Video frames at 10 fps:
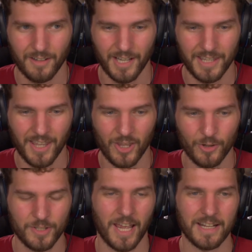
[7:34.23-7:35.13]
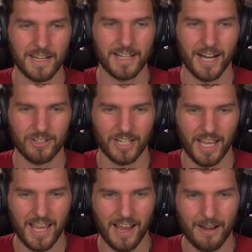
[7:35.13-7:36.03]
and then those ended, and now it's like,
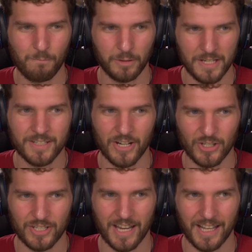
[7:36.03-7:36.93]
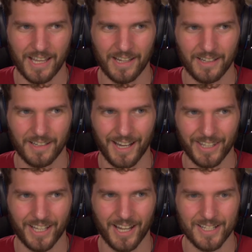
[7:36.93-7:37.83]
and PlayStation's getting it on
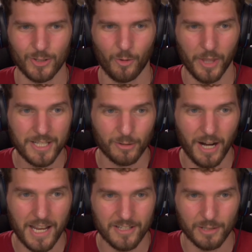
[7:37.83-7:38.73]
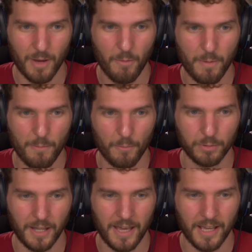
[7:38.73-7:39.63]
the console. Well, that's great. So maybe people
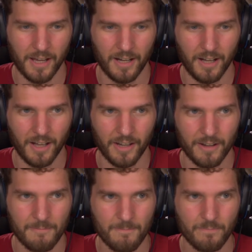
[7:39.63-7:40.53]
playing on...